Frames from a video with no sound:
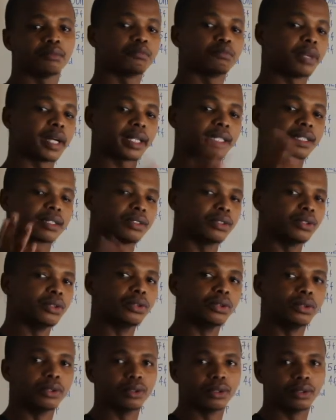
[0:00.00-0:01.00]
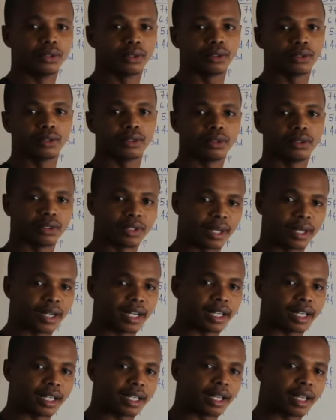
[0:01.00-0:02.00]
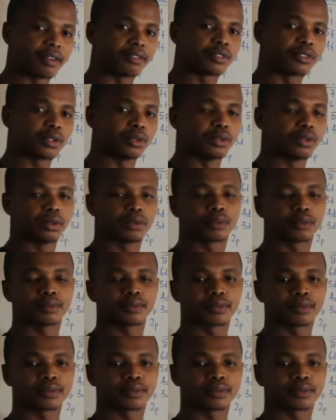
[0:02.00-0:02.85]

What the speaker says: But you don't really have to